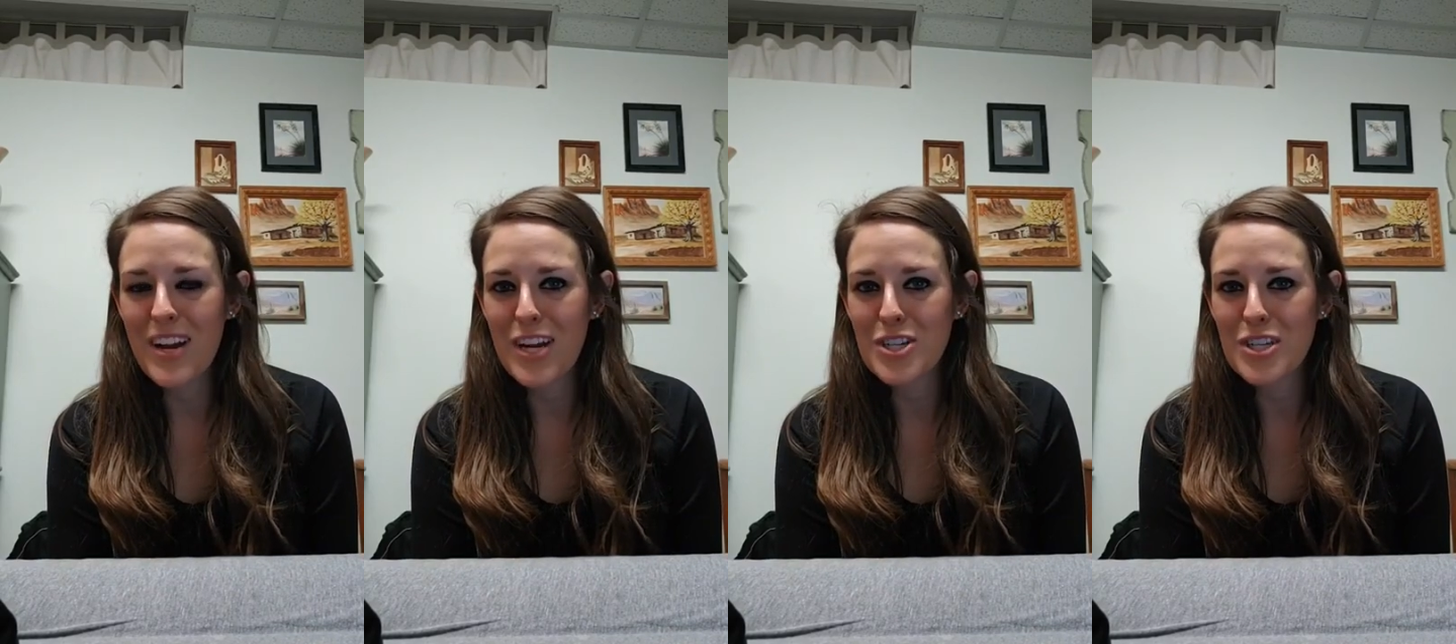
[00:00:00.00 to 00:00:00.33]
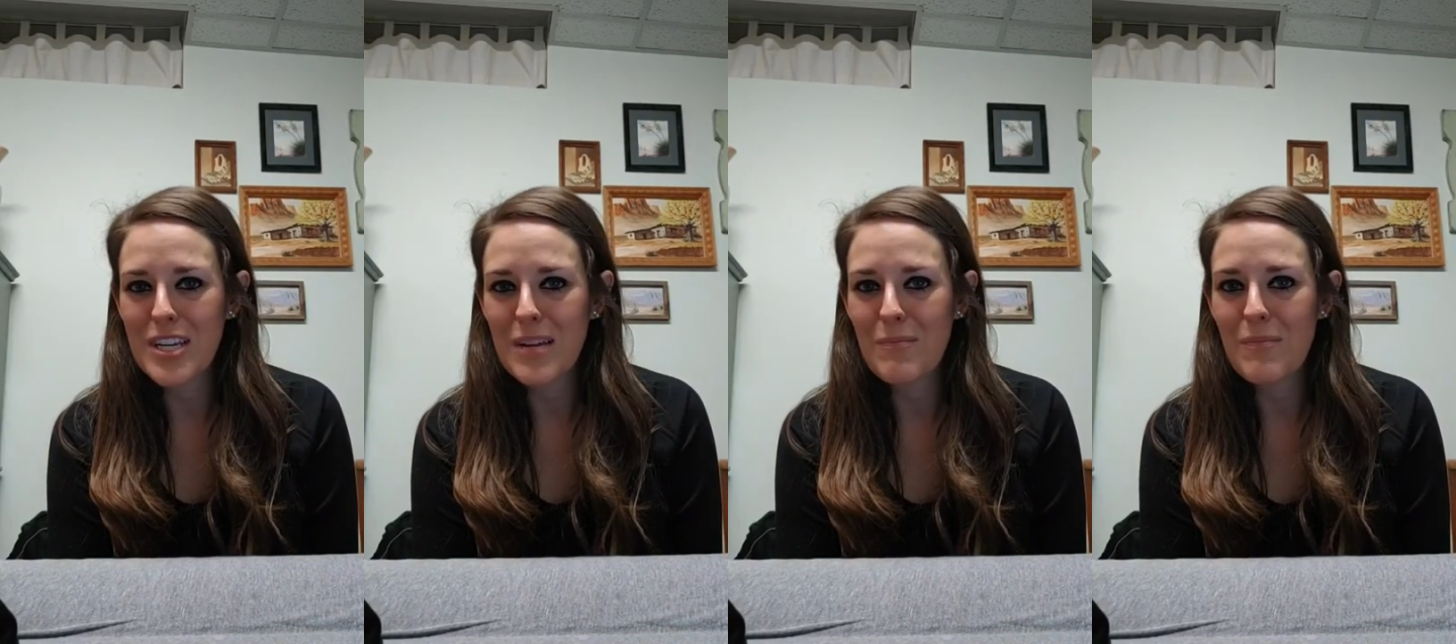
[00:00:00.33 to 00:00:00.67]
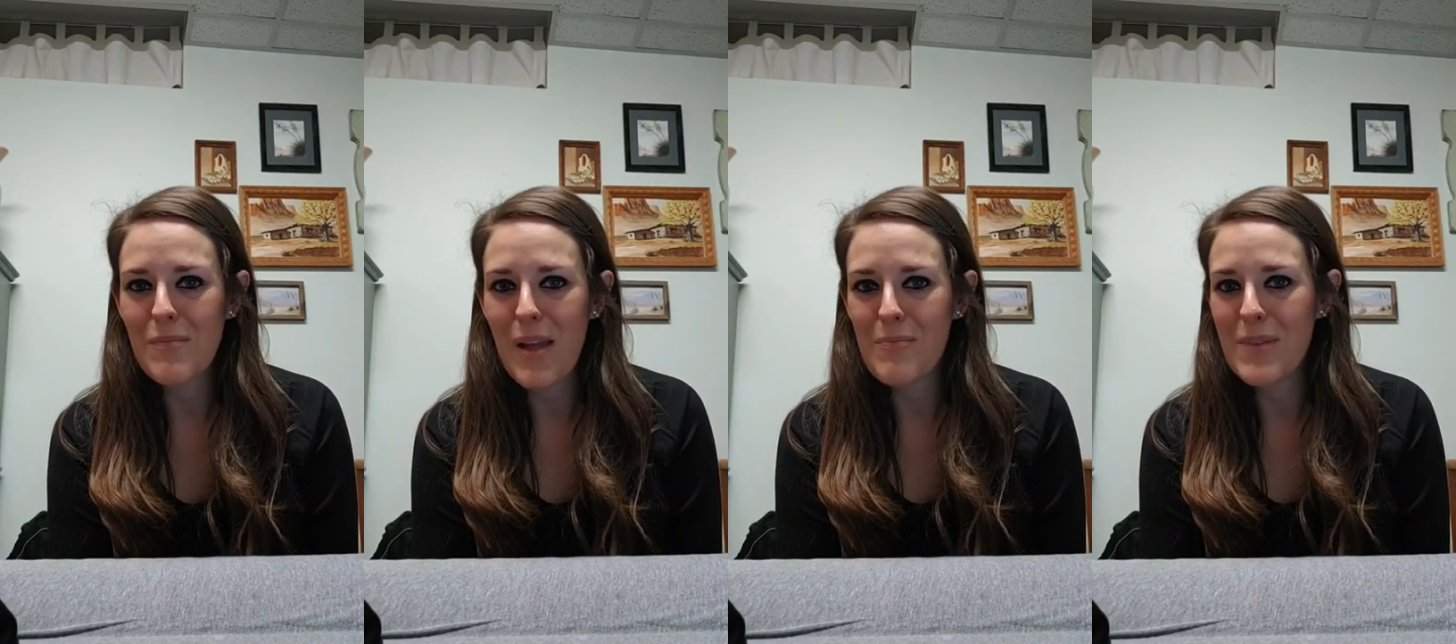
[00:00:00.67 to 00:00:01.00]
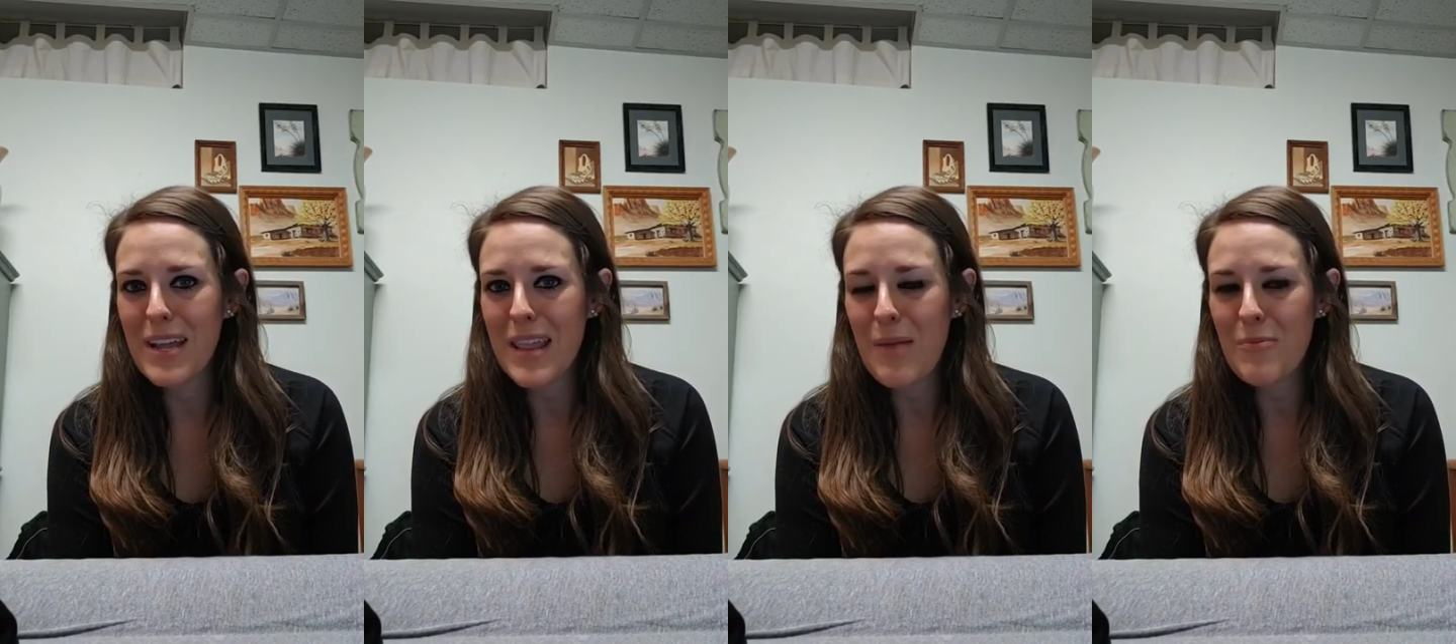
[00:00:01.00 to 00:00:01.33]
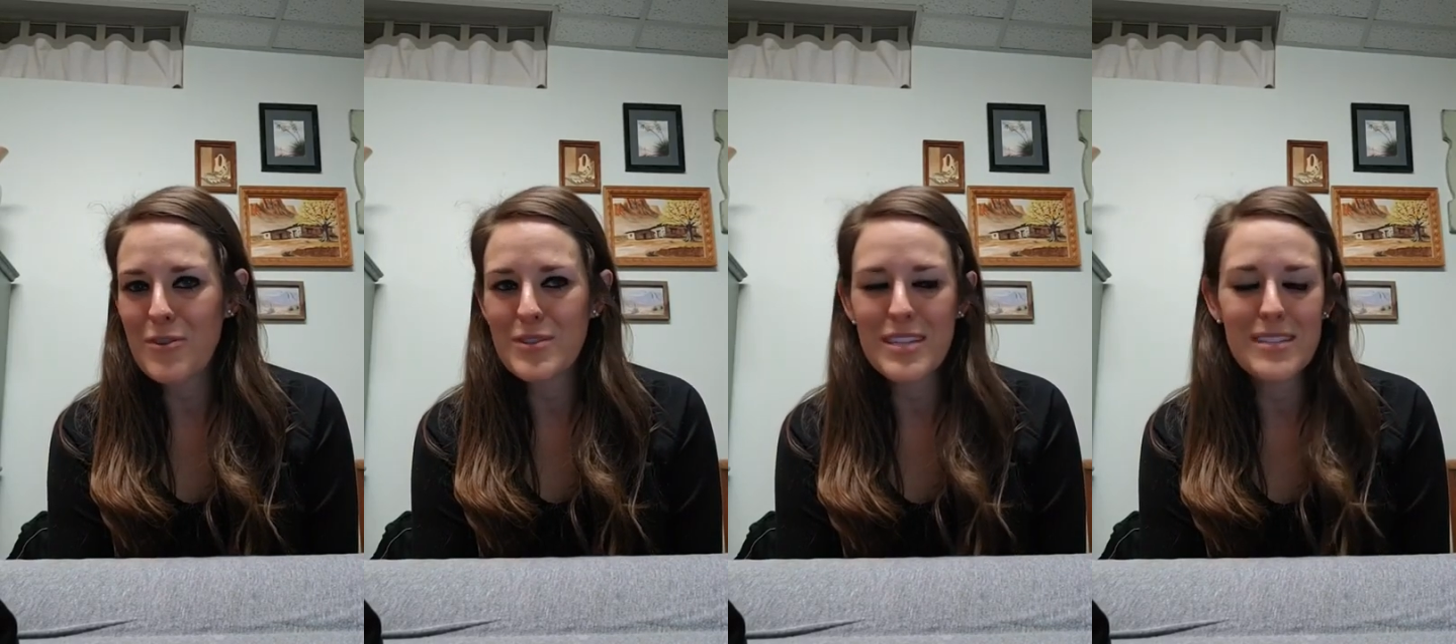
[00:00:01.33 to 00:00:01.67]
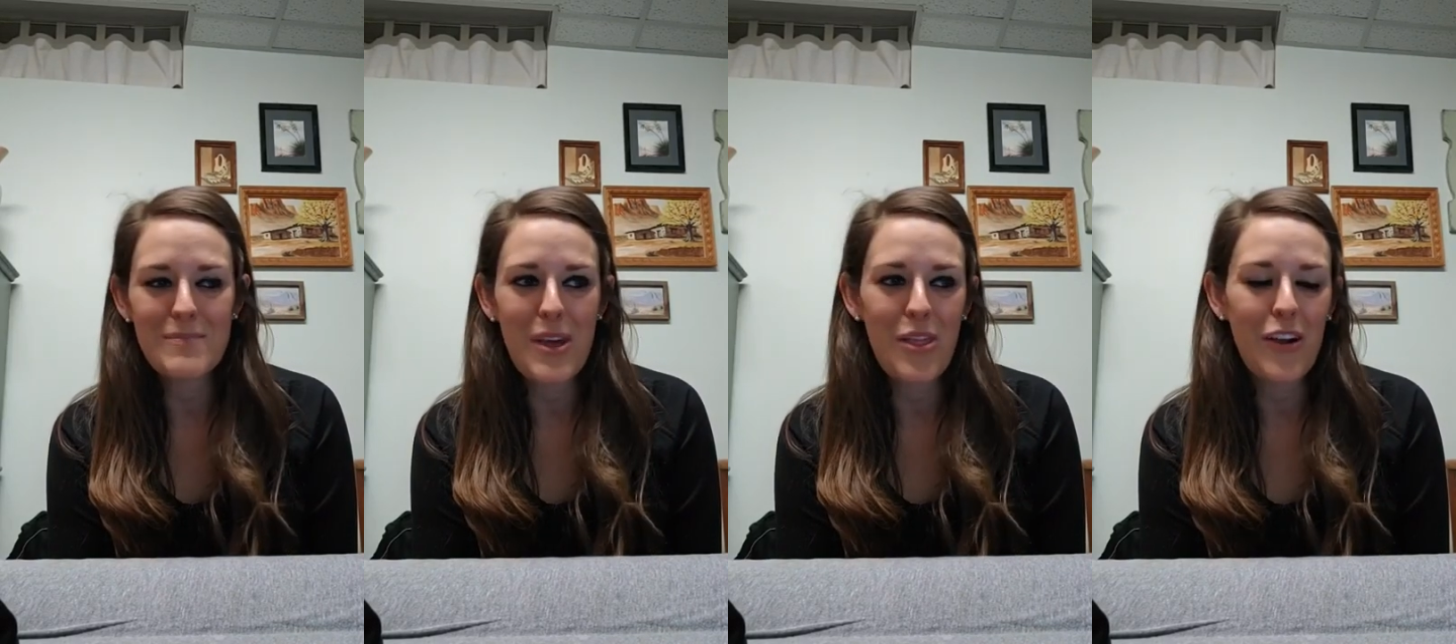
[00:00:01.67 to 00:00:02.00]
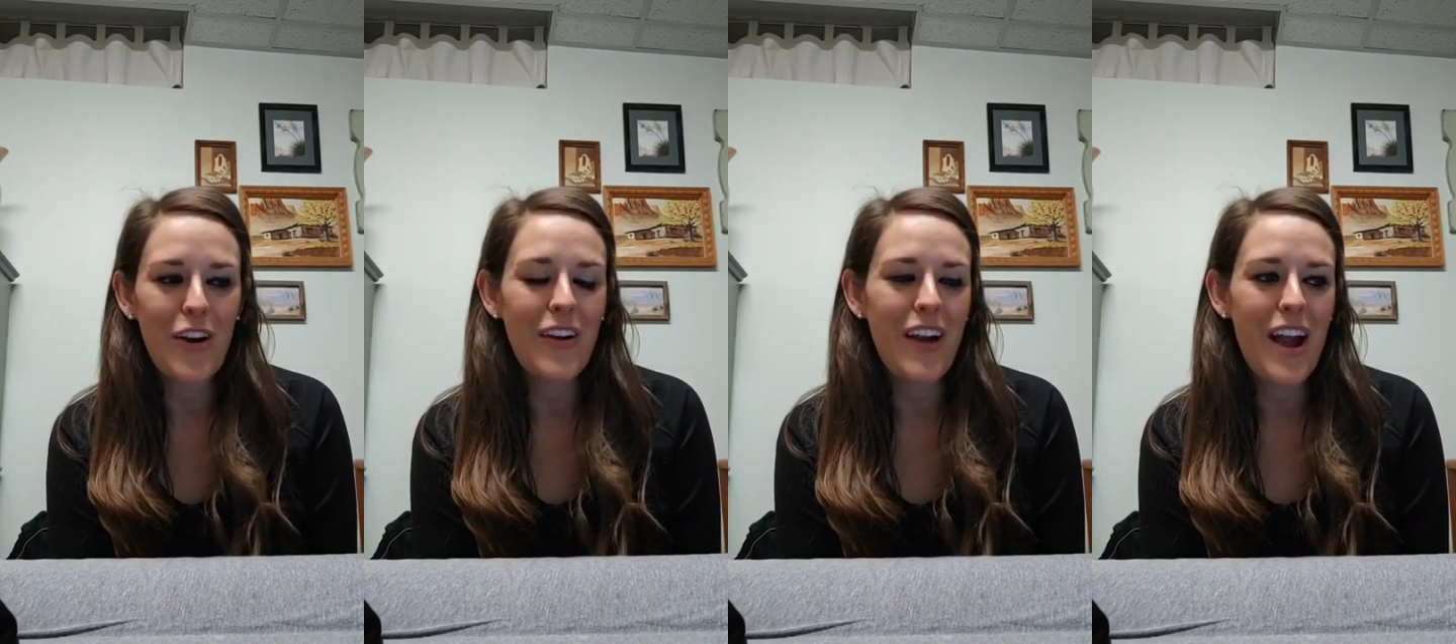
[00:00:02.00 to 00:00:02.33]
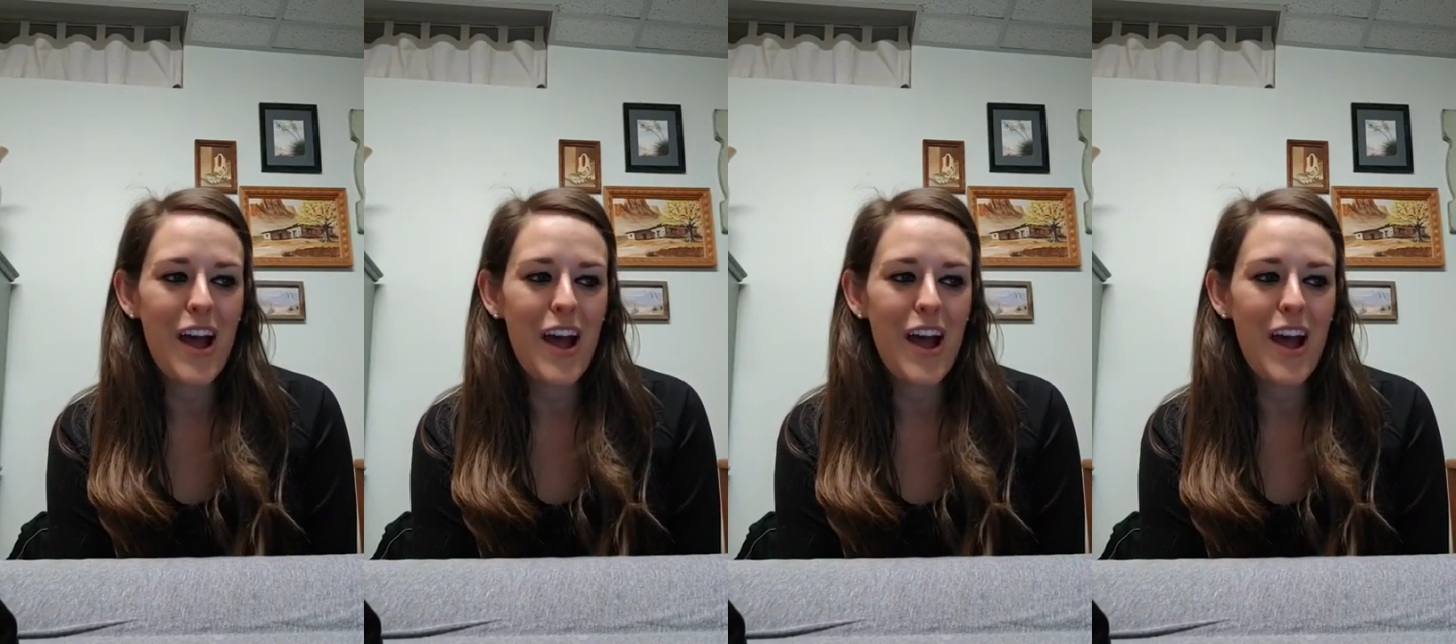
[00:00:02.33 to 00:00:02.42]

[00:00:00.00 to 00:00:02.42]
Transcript: actually being that person's mother.